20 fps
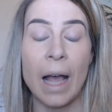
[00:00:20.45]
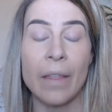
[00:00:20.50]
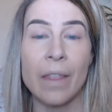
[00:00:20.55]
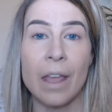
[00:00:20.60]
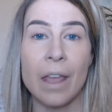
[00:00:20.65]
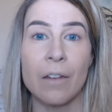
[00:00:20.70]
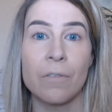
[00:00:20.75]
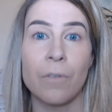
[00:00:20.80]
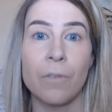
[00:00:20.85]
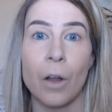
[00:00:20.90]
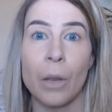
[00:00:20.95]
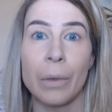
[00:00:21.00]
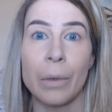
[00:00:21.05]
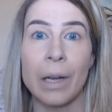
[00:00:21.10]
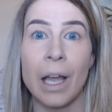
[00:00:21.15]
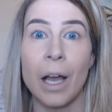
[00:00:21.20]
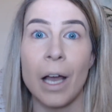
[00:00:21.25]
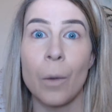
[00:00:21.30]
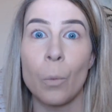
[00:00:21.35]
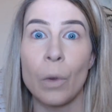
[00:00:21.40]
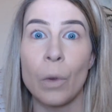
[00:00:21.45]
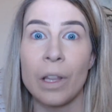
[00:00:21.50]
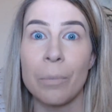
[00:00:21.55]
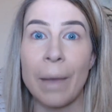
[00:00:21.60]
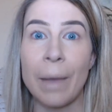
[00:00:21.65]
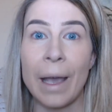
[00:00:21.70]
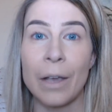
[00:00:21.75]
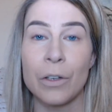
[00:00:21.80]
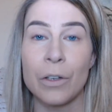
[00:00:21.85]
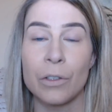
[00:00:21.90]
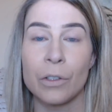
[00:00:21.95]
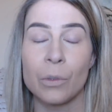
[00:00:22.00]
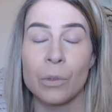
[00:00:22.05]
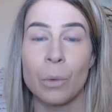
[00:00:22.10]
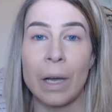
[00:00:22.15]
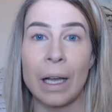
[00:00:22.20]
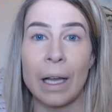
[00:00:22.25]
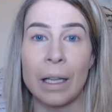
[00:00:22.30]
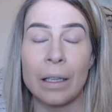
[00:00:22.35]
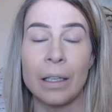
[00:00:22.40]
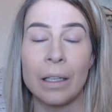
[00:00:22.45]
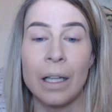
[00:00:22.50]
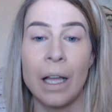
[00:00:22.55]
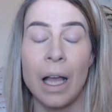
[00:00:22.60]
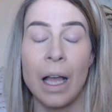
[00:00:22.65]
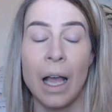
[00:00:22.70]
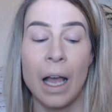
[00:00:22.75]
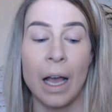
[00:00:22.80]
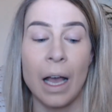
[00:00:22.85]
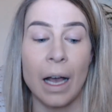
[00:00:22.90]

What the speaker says: and then following it up with powder as well.